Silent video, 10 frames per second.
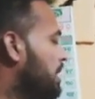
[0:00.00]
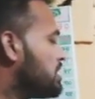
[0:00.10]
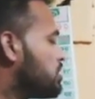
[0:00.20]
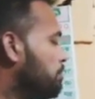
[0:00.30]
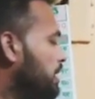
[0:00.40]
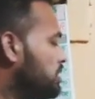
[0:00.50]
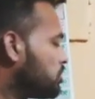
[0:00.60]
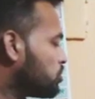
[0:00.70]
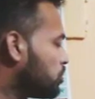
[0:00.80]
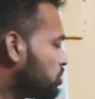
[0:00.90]
is the major
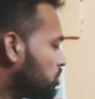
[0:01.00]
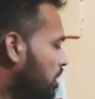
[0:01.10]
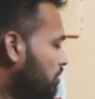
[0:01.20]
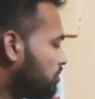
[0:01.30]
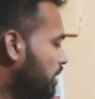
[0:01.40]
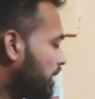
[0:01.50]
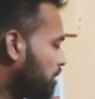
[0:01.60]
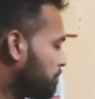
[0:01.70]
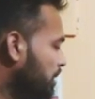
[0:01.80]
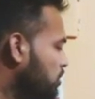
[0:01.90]
source of
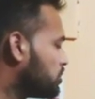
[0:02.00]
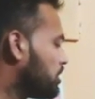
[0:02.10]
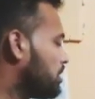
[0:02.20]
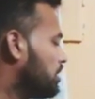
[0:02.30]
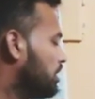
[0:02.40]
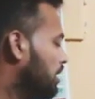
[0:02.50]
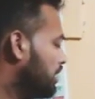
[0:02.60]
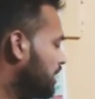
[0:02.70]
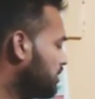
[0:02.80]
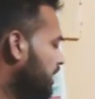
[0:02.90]
water pollution.
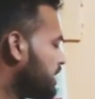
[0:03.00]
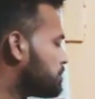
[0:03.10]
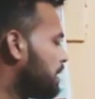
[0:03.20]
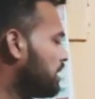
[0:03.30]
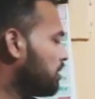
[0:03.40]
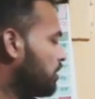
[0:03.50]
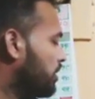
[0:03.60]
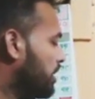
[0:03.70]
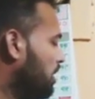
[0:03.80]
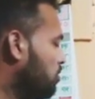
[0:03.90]
Then the next part,
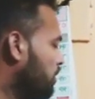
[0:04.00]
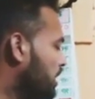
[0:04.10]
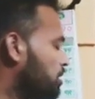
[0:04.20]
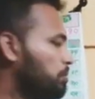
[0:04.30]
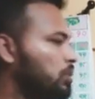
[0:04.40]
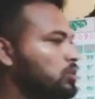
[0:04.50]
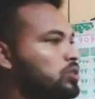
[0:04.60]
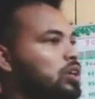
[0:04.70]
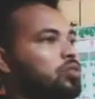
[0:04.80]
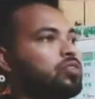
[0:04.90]
underground water
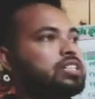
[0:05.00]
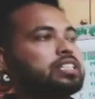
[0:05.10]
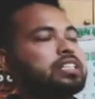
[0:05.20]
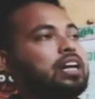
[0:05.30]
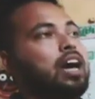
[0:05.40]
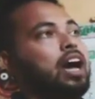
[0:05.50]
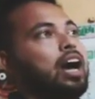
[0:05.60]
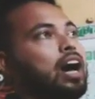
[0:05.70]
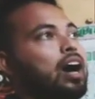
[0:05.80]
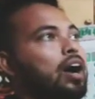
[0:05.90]
pollution,
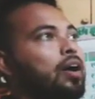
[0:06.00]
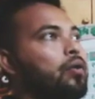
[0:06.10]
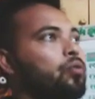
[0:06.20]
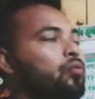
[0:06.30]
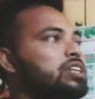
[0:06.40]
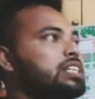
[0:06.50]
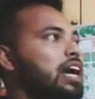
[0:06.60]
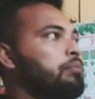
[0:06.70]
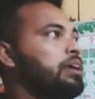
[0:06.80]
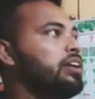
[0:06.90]
which
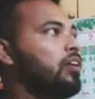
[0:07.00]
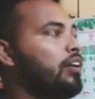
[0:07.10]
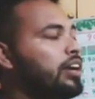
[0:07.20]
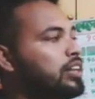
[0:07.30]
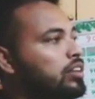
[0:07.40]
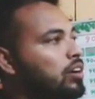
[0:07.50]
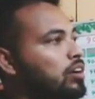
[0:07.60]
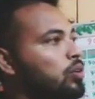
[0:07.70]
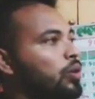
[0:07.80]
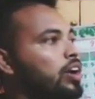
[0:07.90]
can be done in the
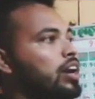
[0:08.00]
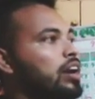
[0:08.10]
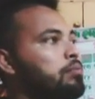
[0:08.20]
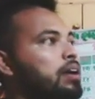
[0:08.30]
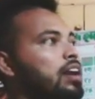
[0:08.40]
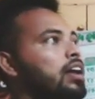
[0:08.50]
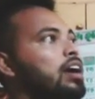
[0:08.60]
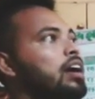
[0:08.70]
lower level,